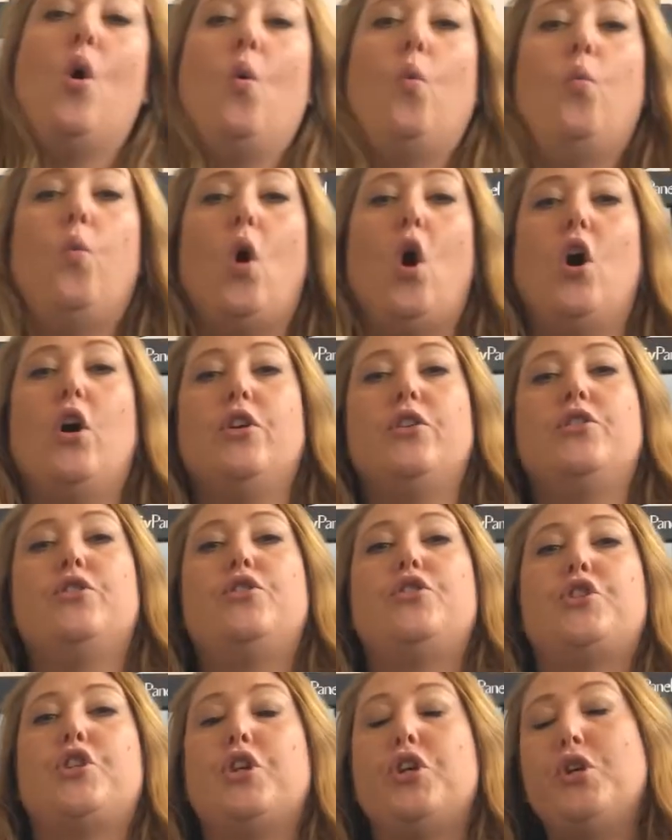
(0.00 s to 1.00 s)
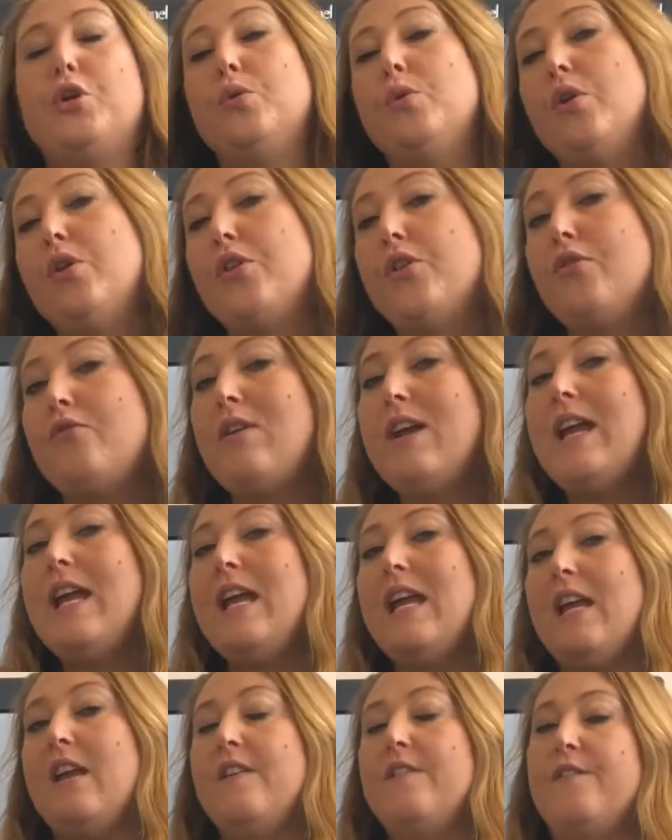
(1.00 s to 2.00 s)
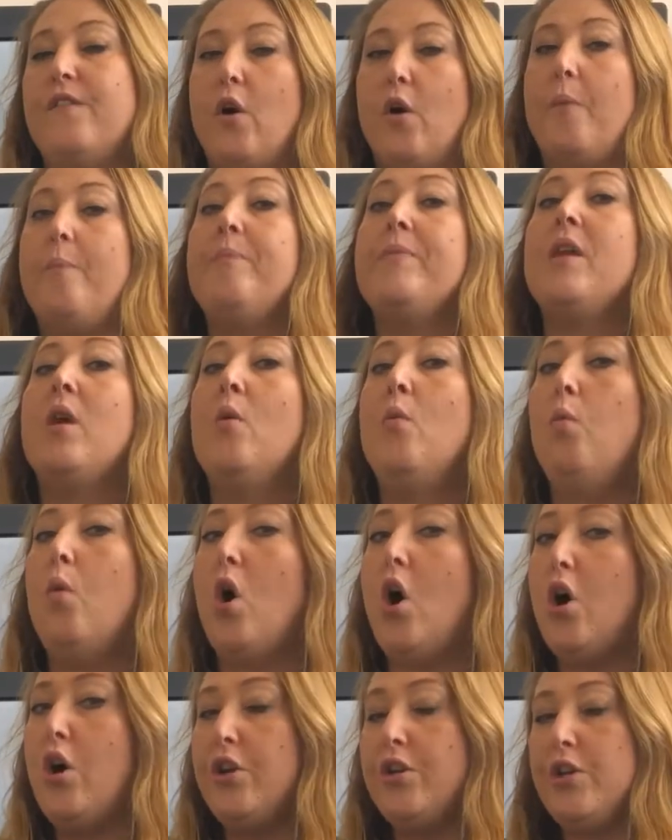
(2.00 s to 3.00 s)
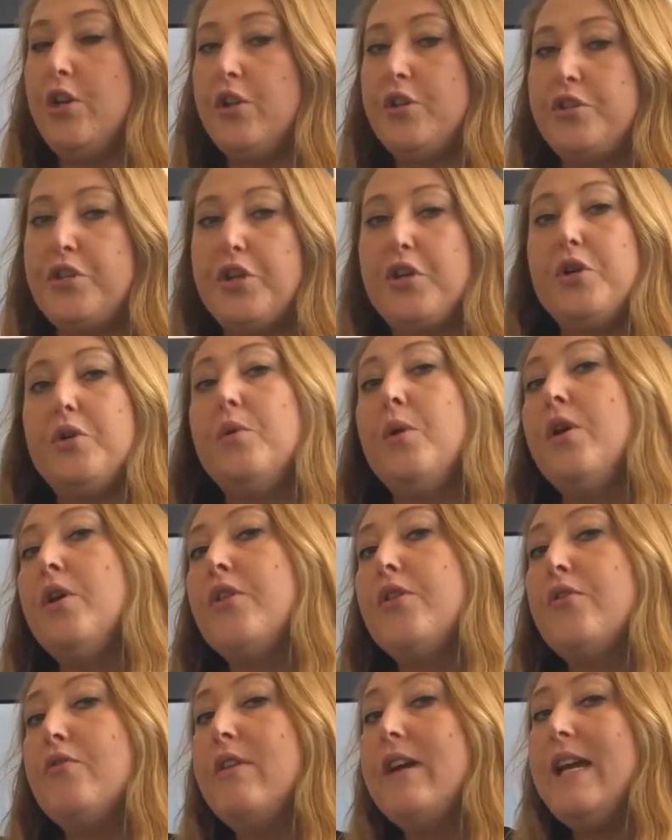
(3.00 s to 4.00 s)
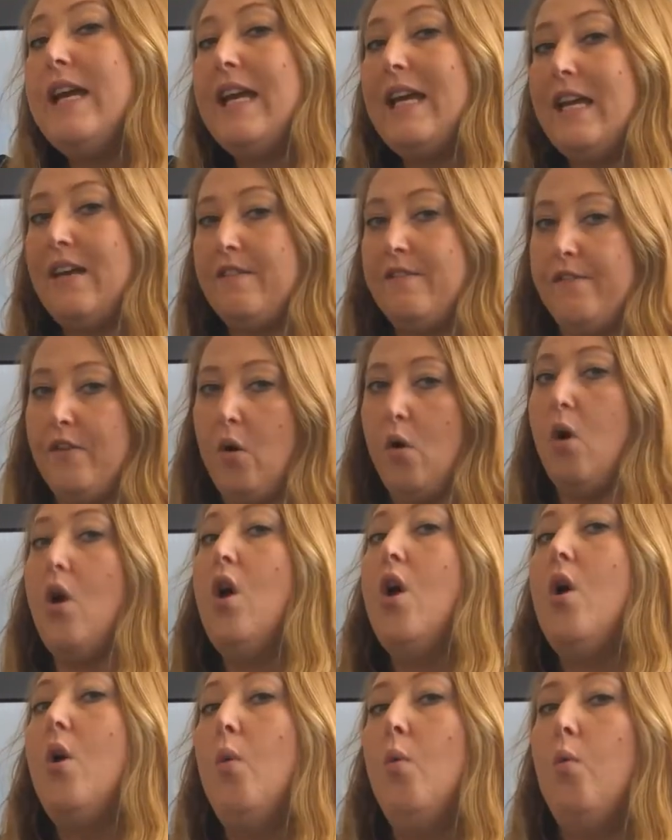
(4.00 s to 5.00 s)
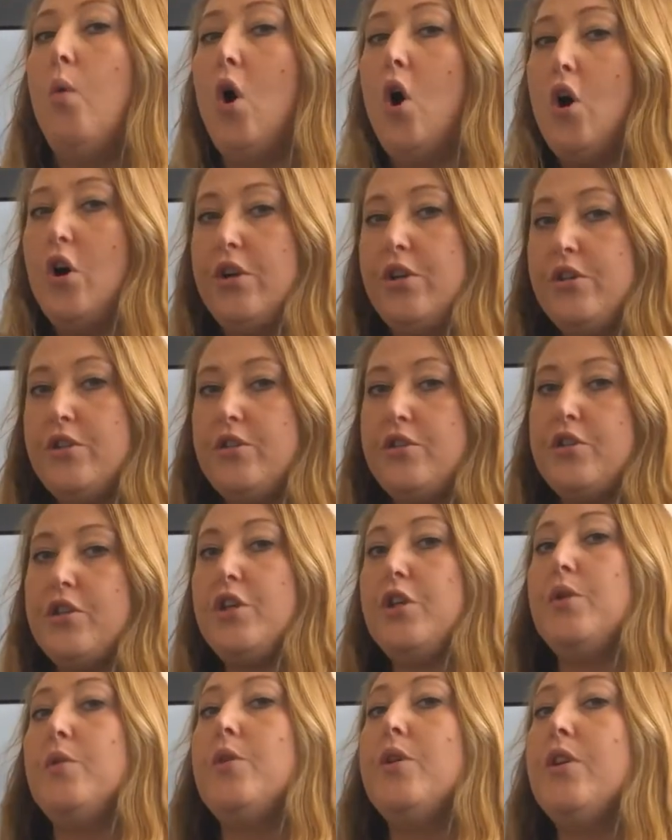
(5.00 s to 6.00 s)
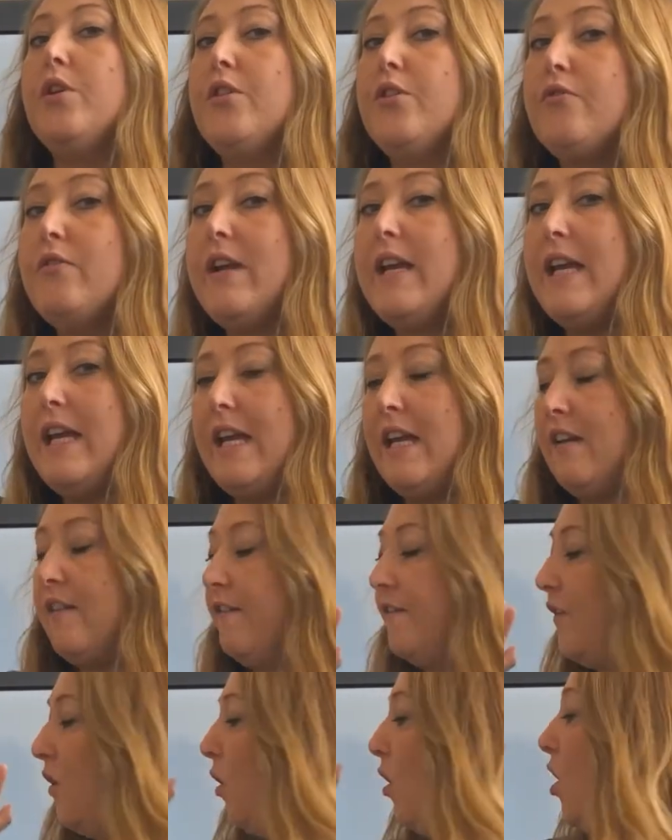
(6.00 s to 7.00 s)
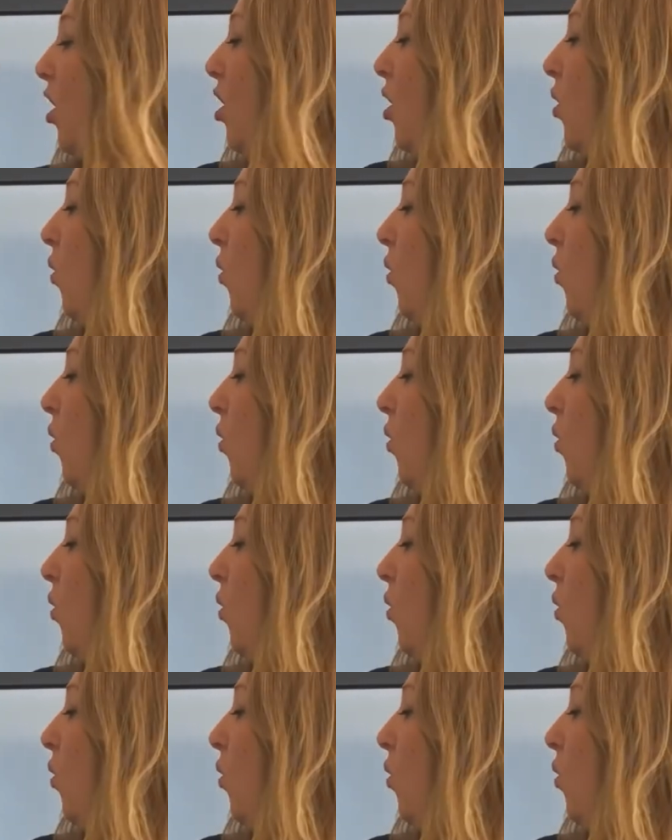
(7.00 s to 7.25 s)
1, 2, 3, 4. 1, 2, 3, 4. 1, 2, 3, 4.